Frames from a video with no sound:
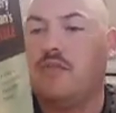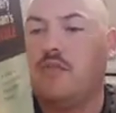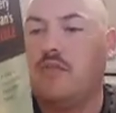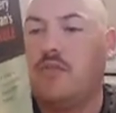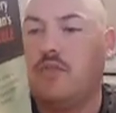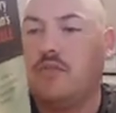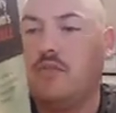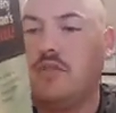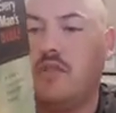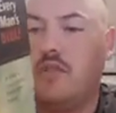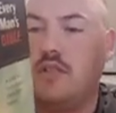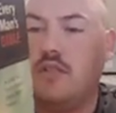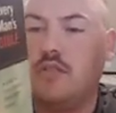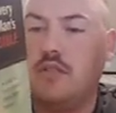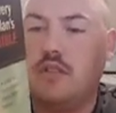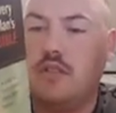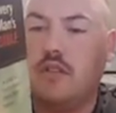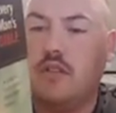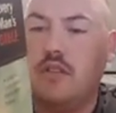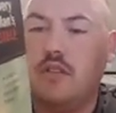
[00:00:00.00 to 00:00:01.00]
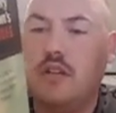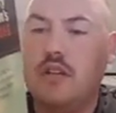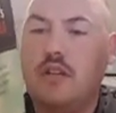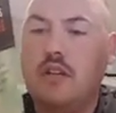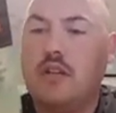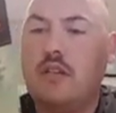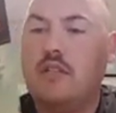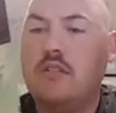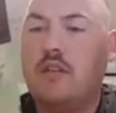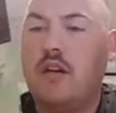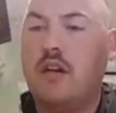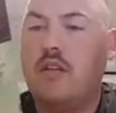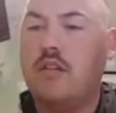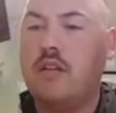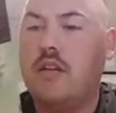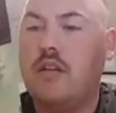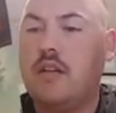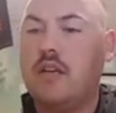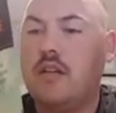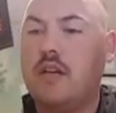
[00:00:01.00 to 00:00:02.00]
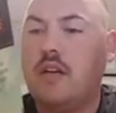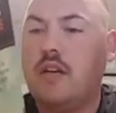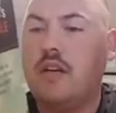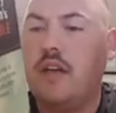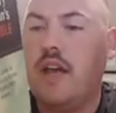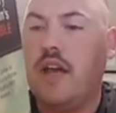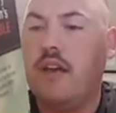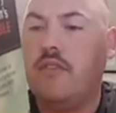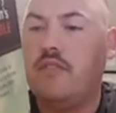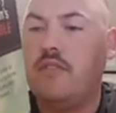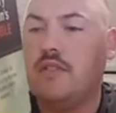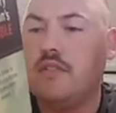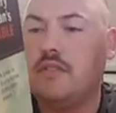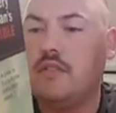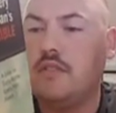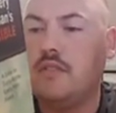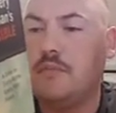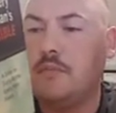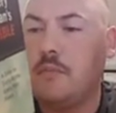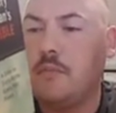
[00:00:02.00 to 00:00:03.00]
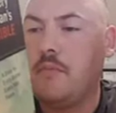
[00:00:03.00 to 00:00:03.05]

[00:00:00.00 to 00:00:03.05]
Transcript: Of course, here's Tony Evans,